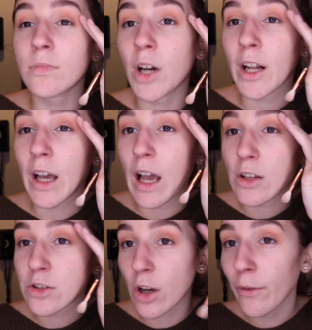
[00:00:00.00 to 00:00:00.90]

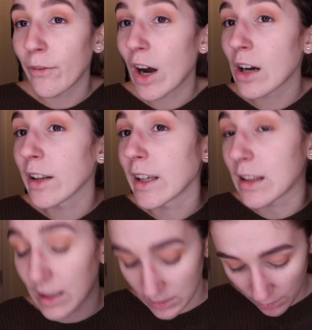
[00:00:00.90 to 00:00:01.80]
But so far,
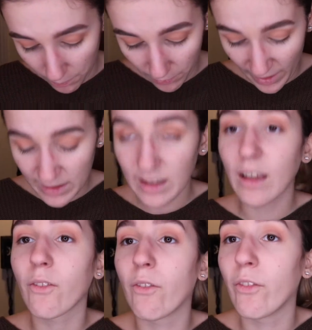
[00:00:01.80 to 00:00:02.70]
like, these are
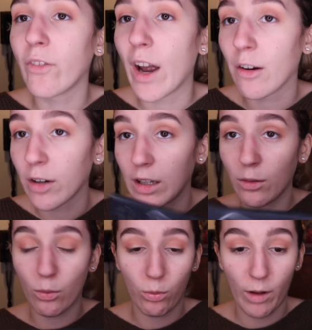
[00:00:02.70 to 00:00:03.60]
blending very
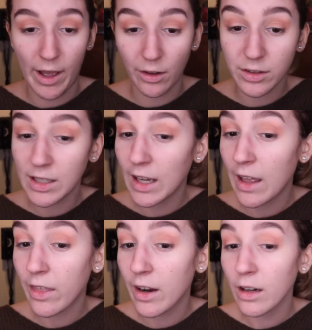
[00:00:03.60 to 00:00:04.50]
well
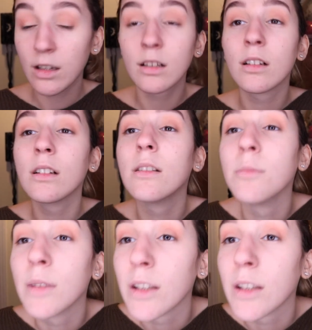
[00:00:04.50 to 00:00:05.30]
together. Let